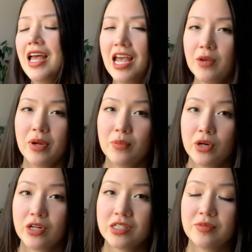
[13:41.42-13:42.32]
And my
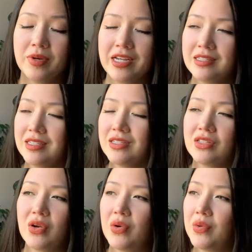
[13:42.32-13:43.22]
Mercury's in Pisces,
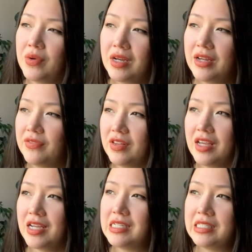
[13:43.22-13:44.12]
so I feel
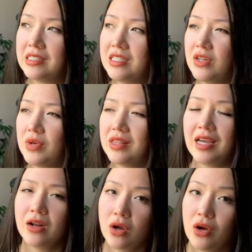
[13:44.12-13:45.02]
like I deal with
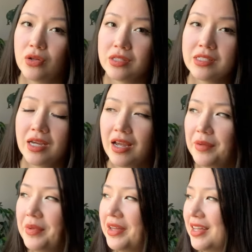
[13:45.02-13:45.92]
that all the
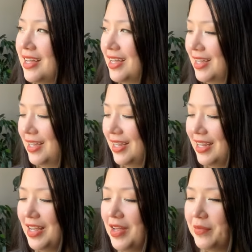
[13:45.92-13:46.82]
time.
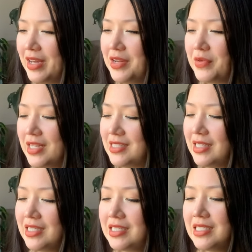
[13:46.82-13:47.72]
But anyways,
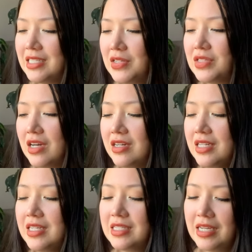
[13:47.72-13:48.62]
let's continue on and
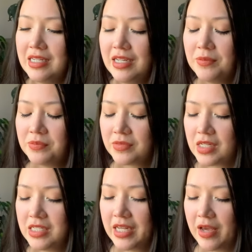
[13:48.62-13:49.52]
extended
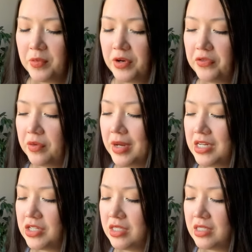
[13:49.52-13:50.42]
to get more
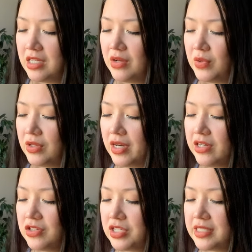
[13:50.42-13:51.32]
information, to see where their
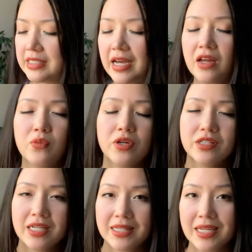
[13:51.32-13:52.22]
energy is at, what are
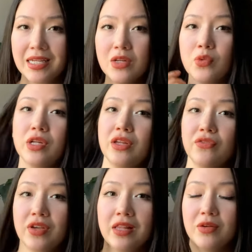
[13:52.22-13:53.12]
they thinking, what are they
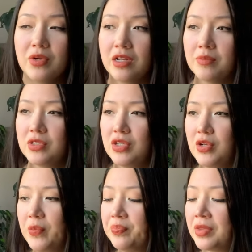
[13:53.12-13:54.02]
feeling when it comes to
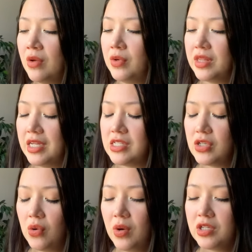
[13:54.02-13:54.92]
you, what they
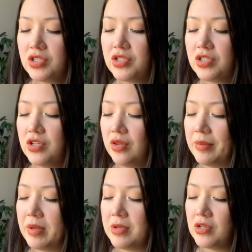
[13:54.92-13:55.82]
don't want you to know that
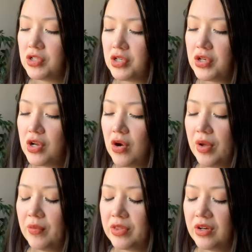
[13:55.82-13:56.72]
maybe you should know,
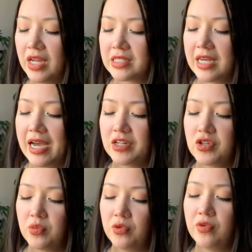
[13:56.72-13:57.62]
and what their next
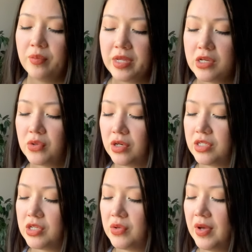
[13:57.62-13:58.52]
action or move will be
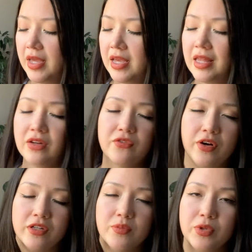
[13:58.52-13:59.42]
towards you, and then
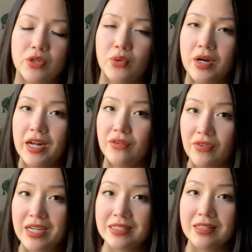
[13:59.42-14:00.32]
follow up with your
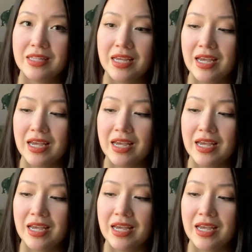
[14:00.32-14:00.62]
advice at the